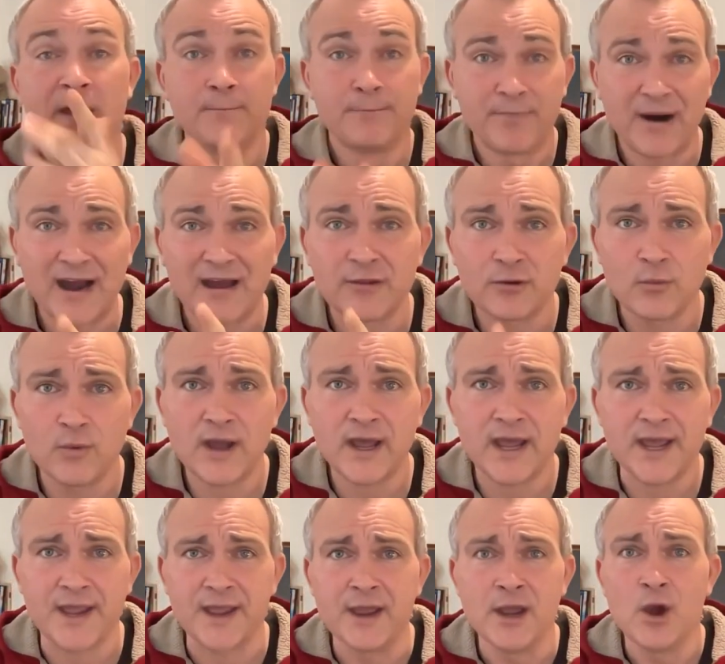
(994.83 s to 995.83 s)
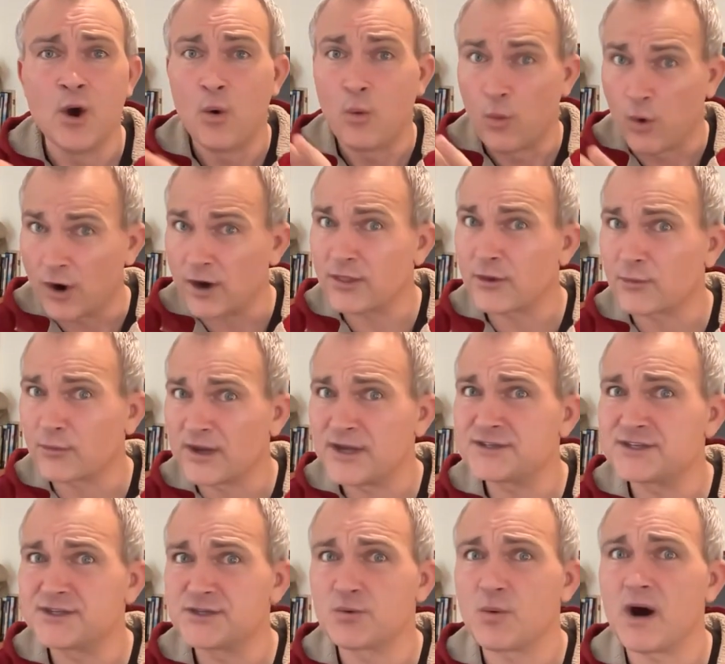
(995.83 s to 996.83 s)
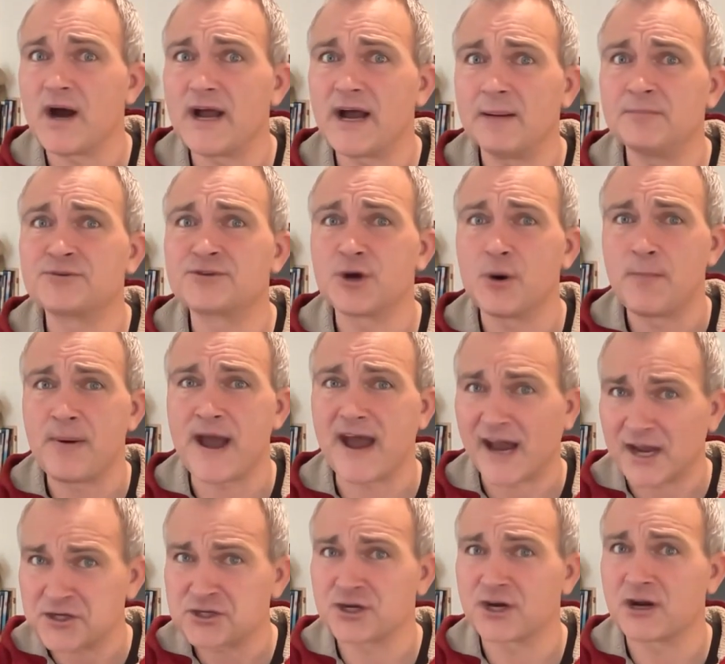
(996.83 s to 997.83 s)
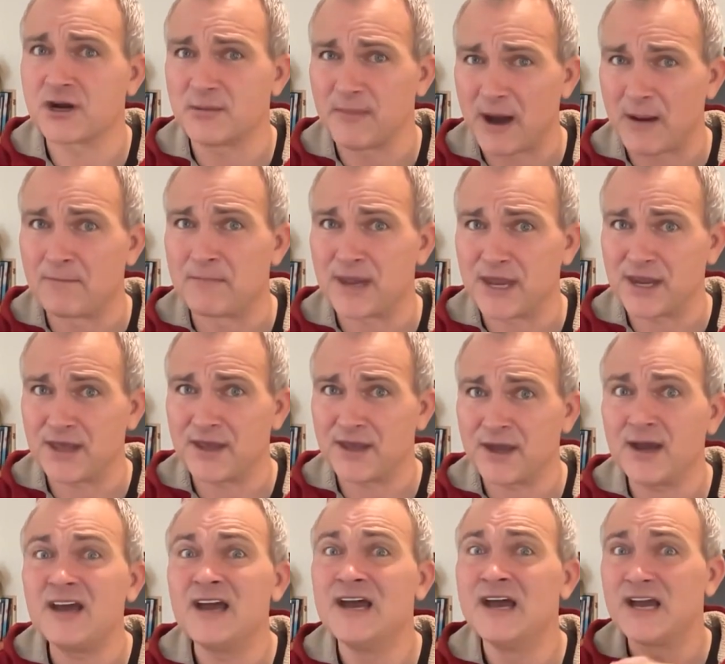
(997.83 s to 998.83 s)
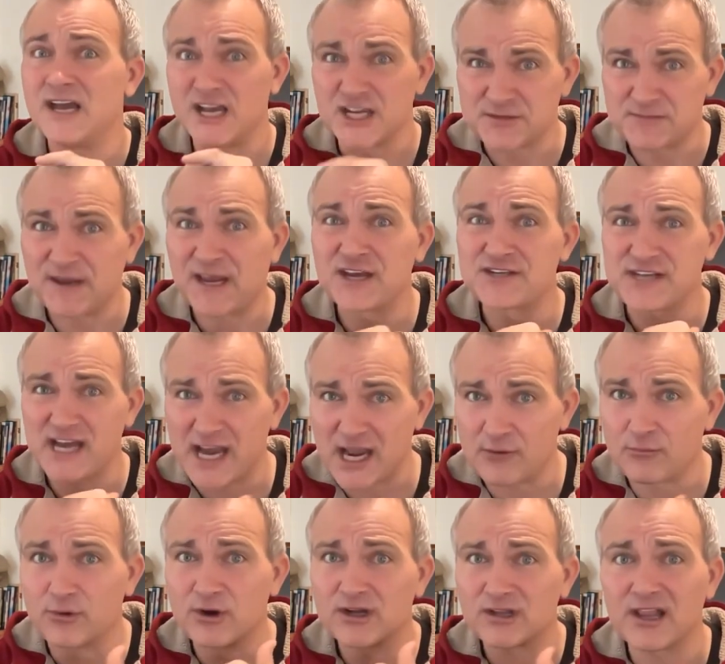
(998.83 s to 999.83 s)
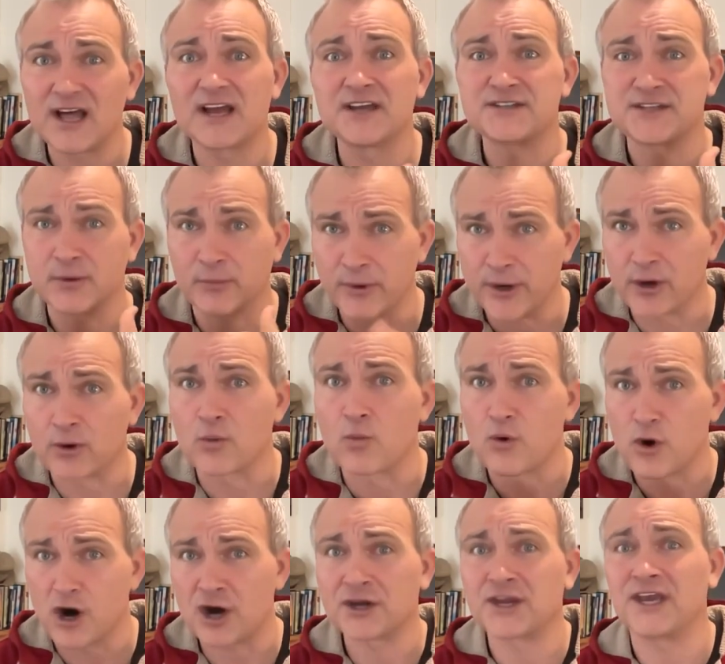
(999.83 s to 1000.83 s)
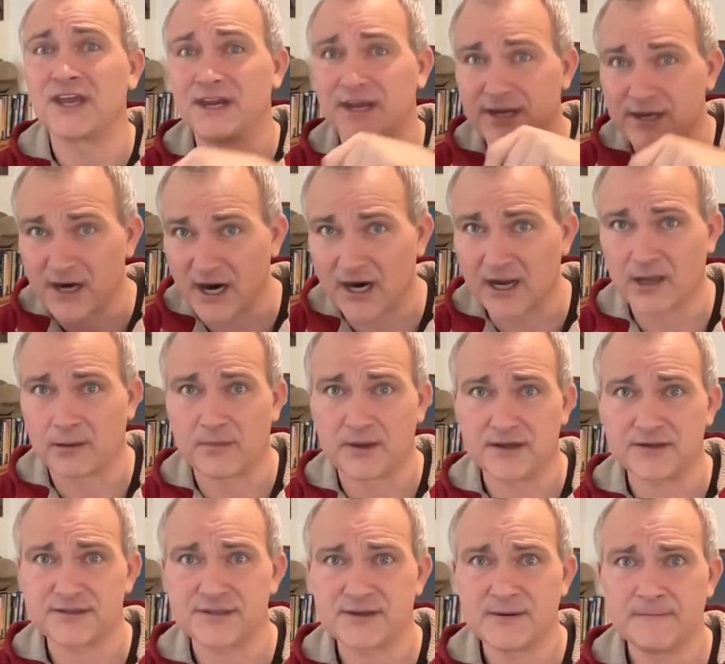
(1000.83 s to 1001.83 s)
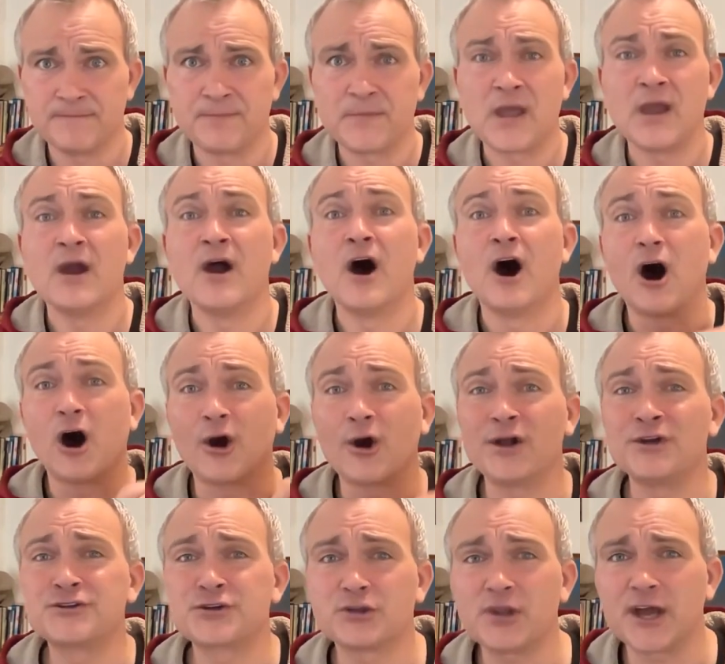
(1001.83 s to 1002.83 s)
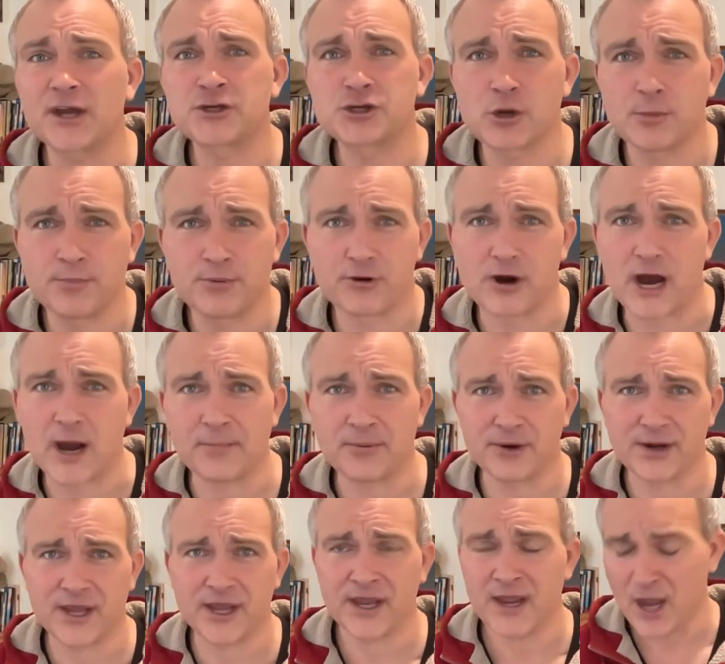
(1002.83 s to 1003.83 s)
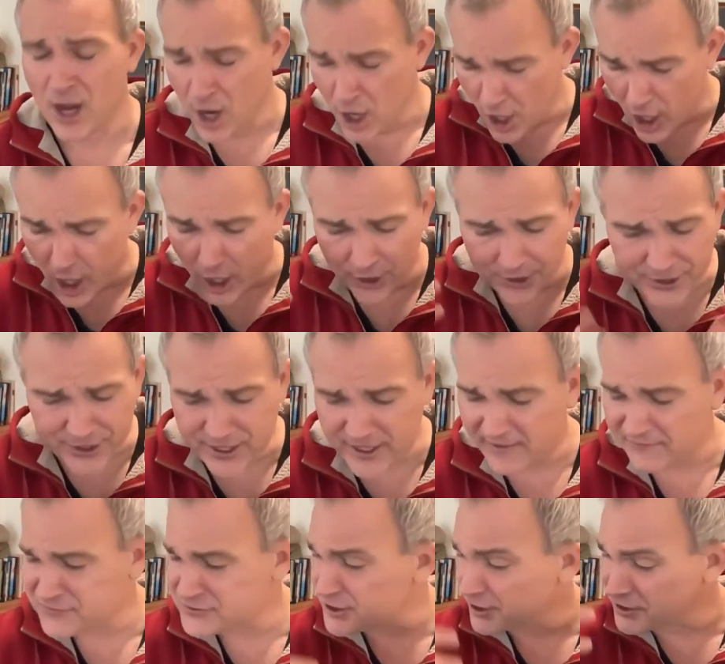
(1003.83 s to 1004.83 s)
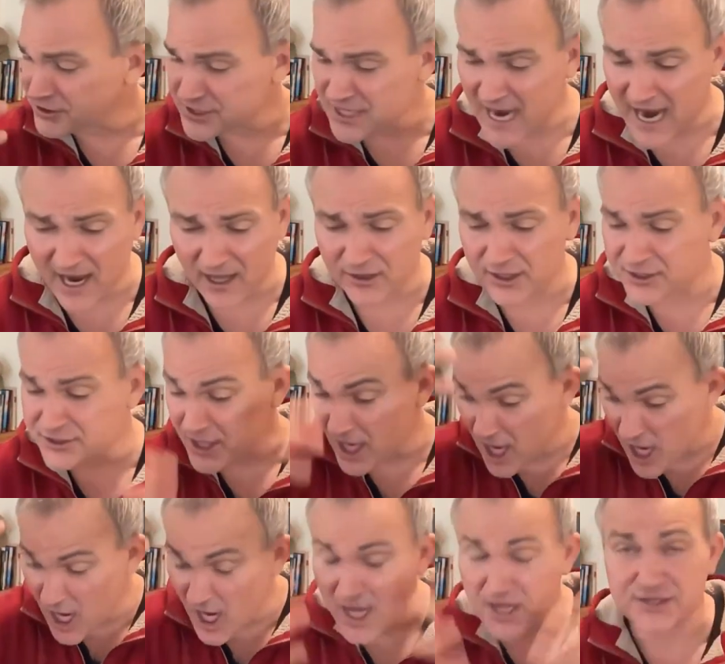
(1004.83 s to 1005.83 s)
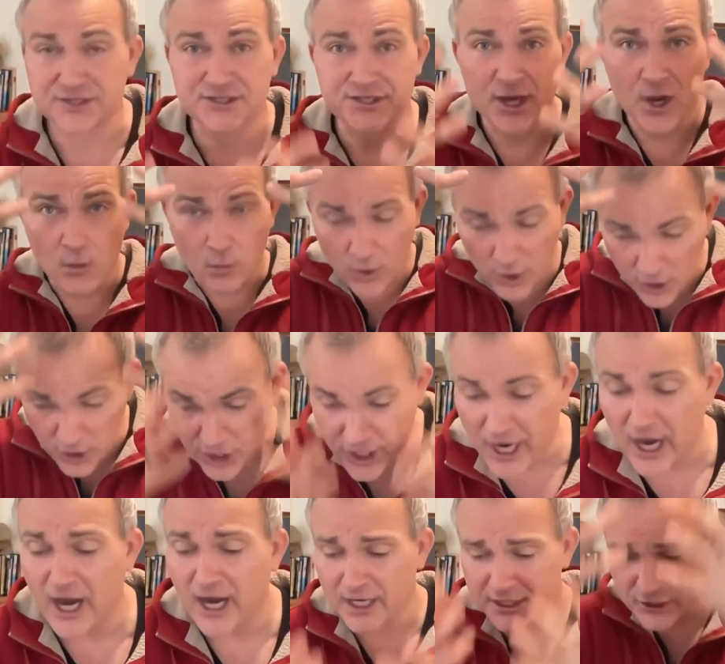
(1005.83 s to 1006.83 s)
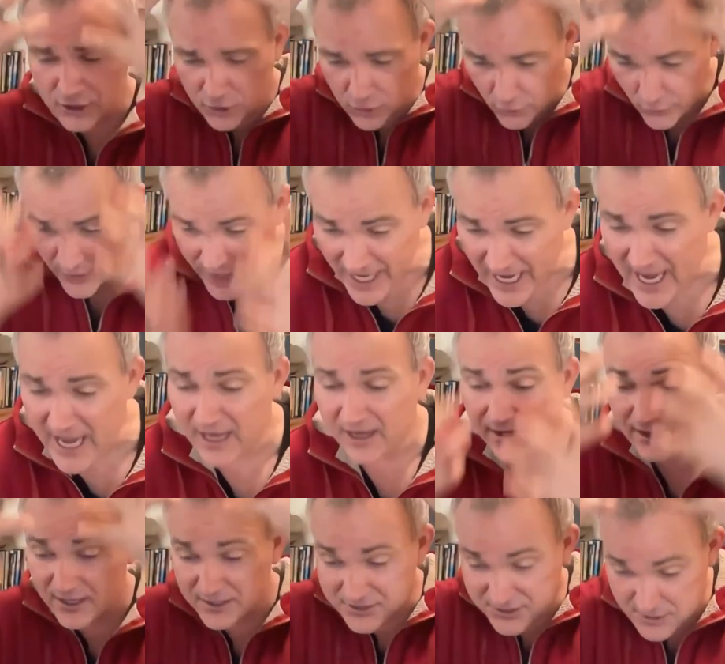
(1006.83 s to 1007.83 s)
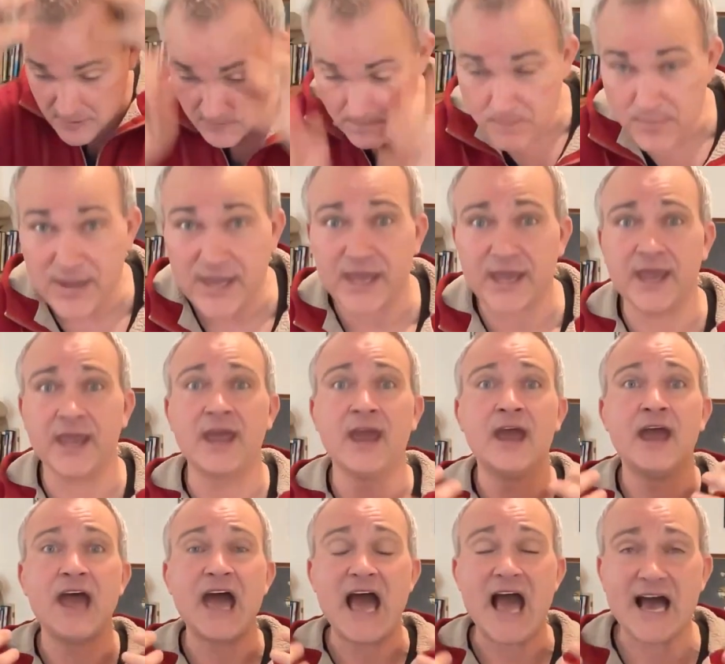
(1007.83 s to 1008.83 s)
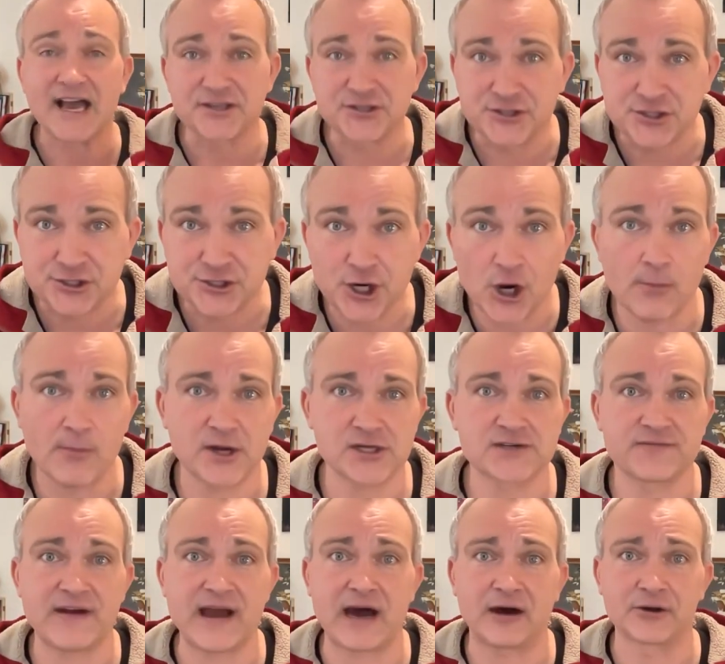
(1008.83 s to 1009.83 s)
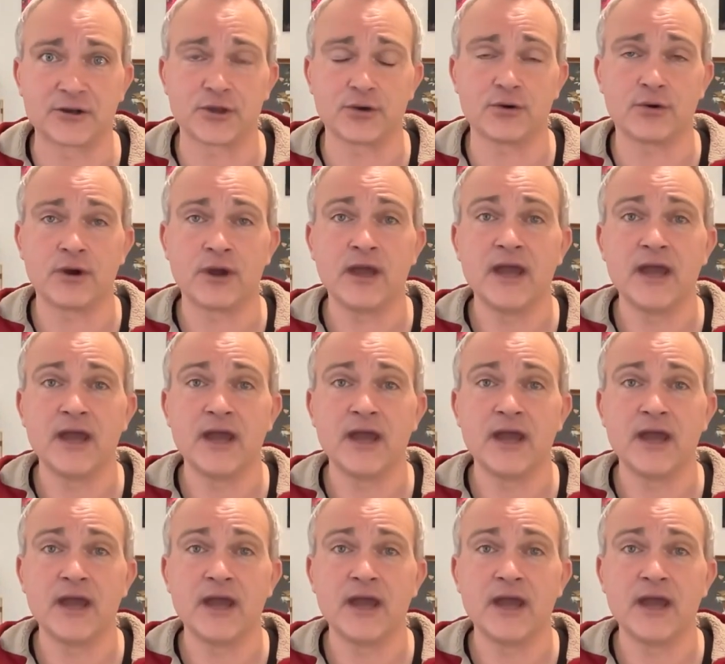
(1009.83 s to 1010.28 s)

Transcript: by the way one of the reasons why i'm so passionate about media is because i realized that we are walking economies our intellectual property our gifts our talents us what god created us to be has so much value